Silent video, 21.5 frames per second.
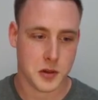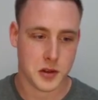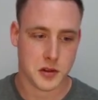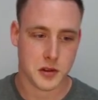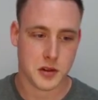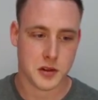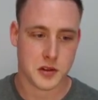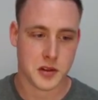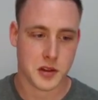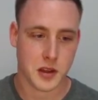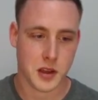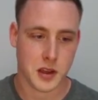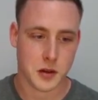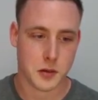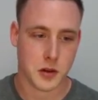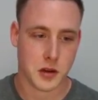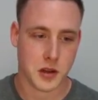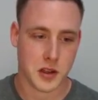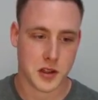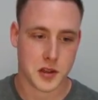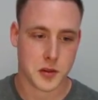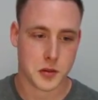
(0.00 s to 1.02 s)
looks like when
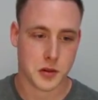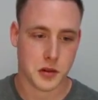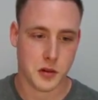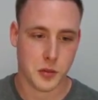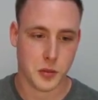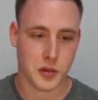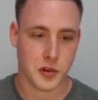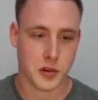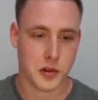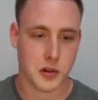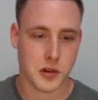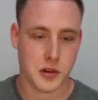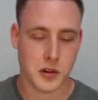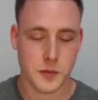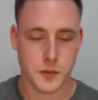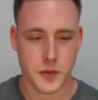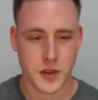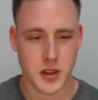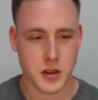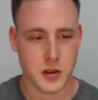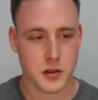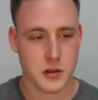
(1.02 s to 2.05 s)
it gets really blurry.
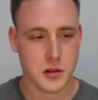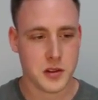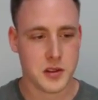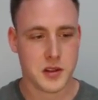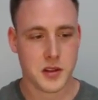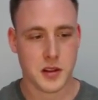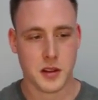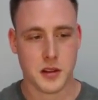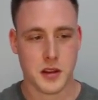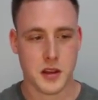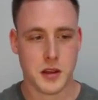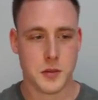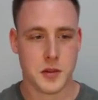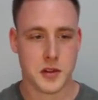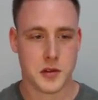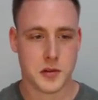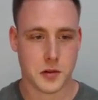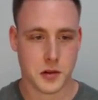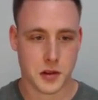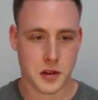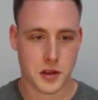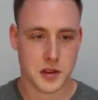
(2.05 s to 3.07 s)
And notice that the image
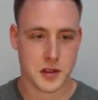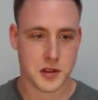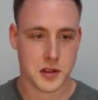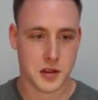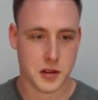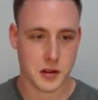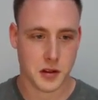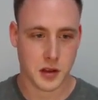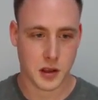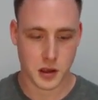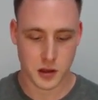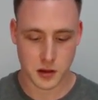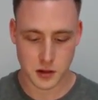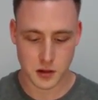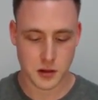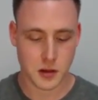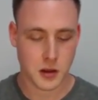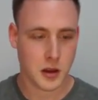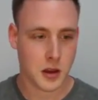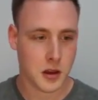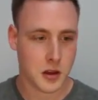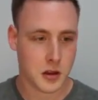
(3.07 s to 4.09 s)
really isn't like
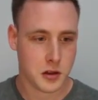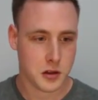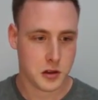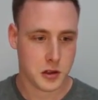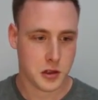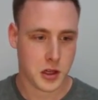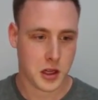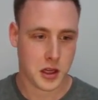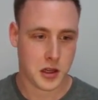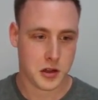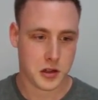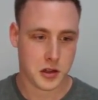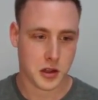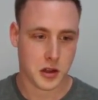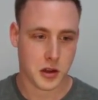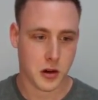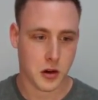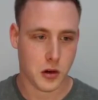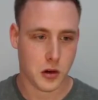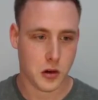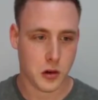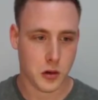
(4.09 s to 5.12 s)
changing
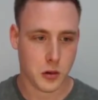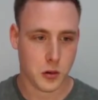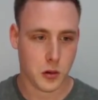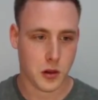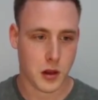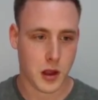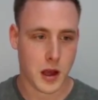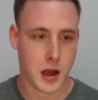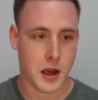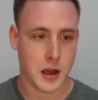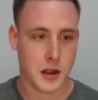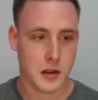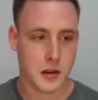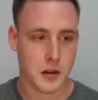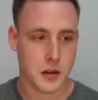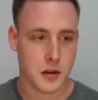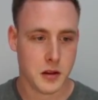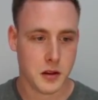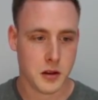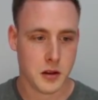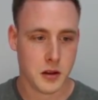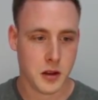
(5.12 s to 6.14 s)
a whole lot,
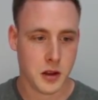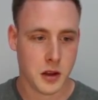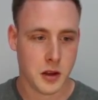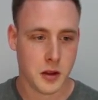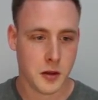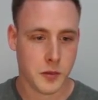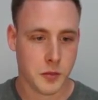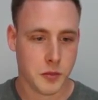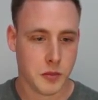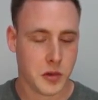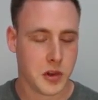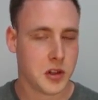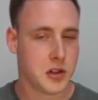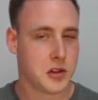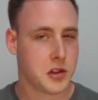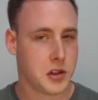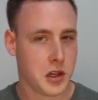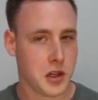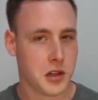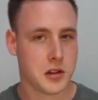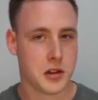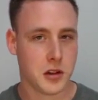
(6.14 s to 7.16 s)
but it's
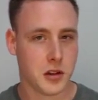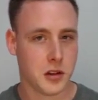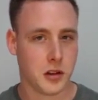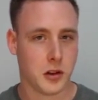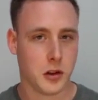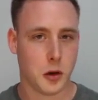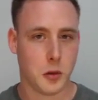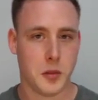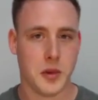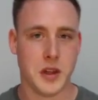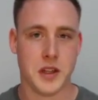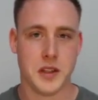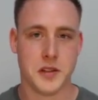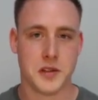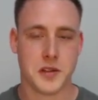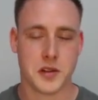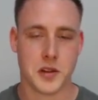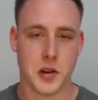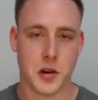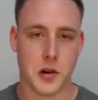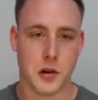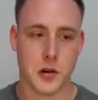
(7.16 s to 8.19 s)
changing a little bit.
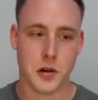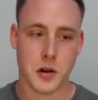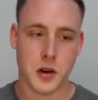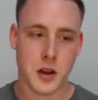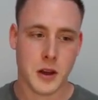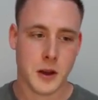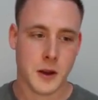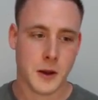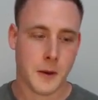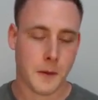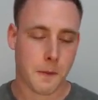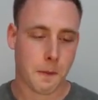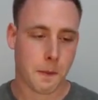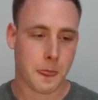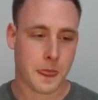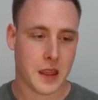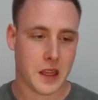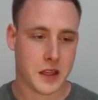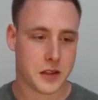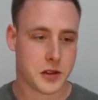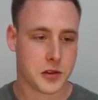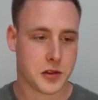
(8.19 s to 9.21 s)
So
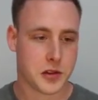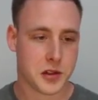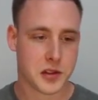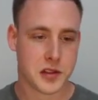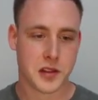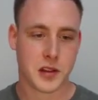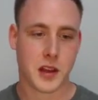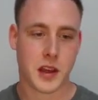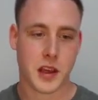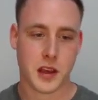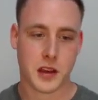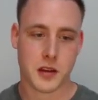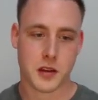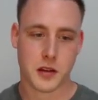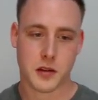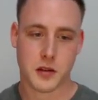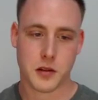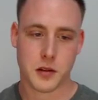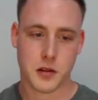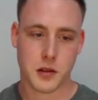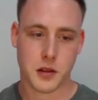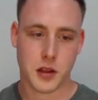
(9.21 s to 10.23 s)
it's just like
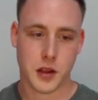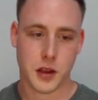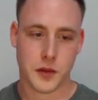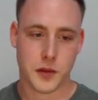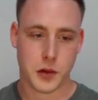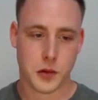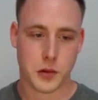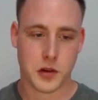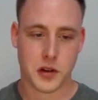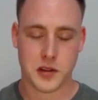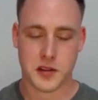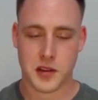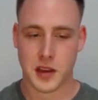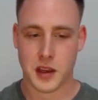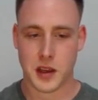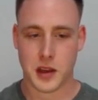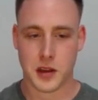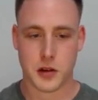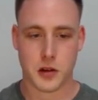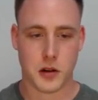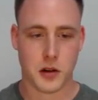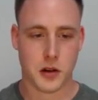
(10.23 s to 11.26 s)
if you were to
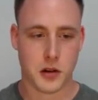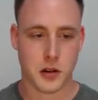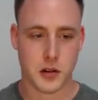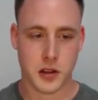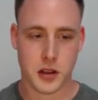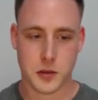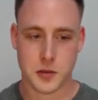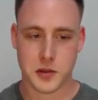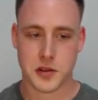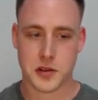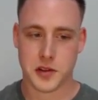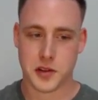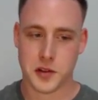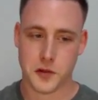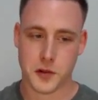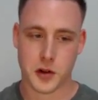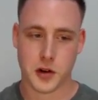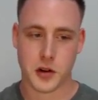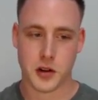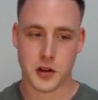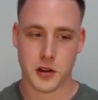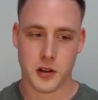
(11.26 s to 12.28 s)
take all the images you've
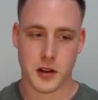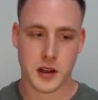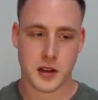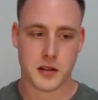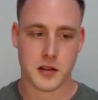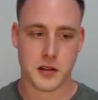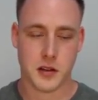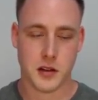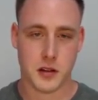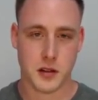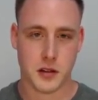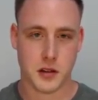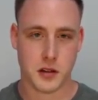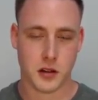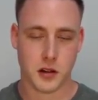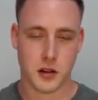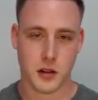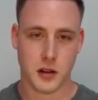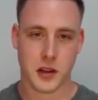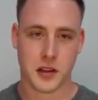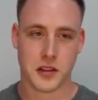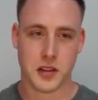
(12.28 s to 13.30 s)
already collected and then
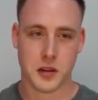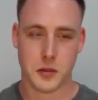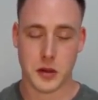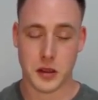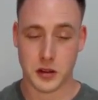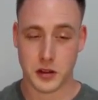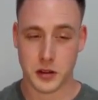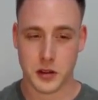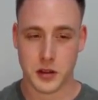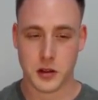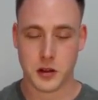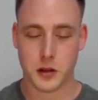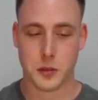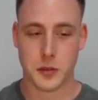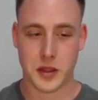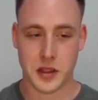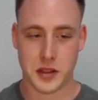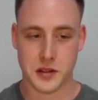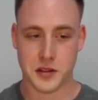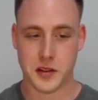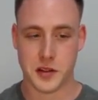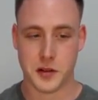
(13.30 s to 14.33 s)
collect them a little
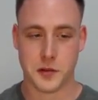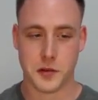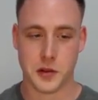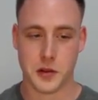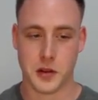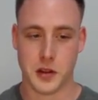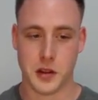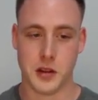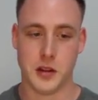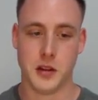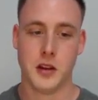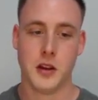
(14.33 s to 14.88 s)
bit differently